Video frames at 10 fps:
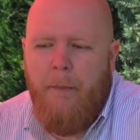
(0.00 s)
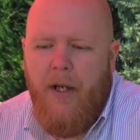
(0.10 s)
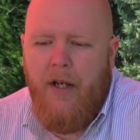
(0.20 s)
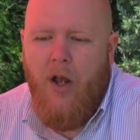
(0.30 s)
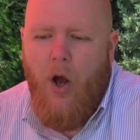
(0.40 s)

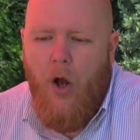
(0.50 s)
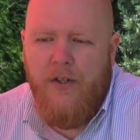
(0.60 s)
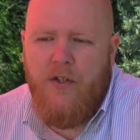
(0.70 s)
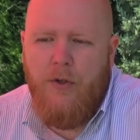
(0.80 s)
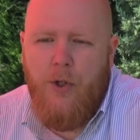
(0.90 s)
but
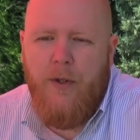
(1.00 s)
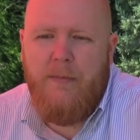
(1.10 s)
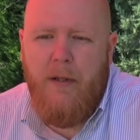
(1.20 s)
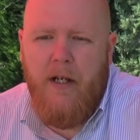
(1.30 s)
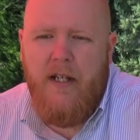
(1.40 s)
also new
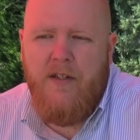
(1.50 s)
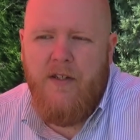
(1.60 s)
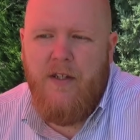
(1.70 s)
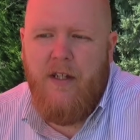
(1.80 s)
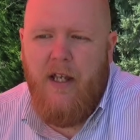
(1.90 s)

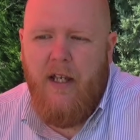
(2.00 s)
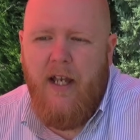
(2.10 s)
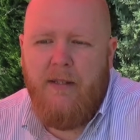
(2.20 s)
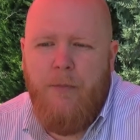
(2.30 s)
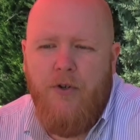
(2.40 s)
experiences
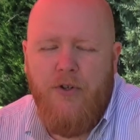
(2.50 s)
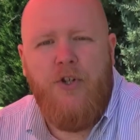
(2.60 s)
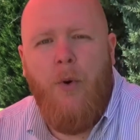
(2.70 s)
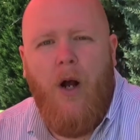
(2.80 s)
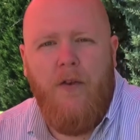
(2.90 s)
and exposures
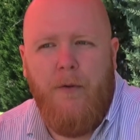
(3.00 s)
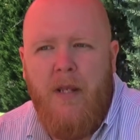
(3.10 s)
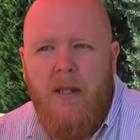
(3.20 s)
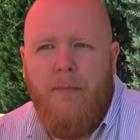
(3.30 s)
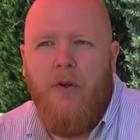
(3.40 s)
to other
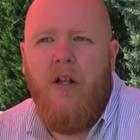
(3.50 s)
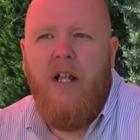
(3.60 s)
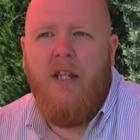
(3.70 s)
people